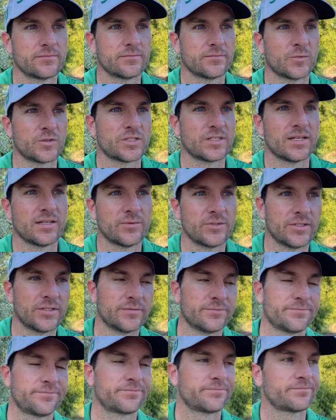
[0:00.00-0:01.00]
Wasn't able
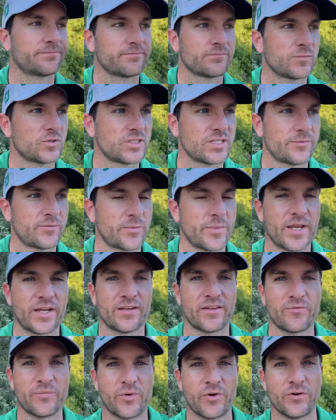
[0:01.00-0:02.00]
to make
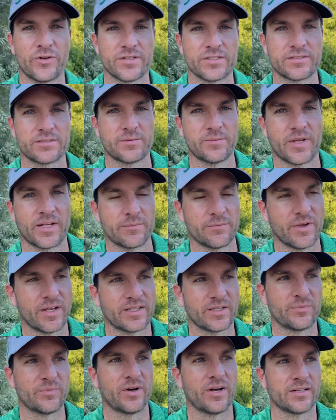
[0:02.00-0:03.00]
enough birdies,
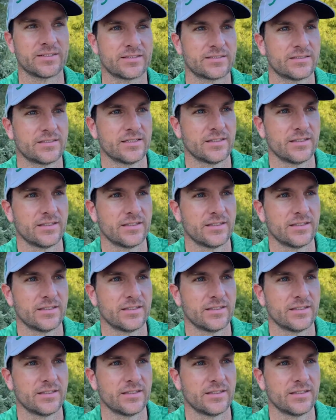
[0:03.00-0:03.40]
make the putts.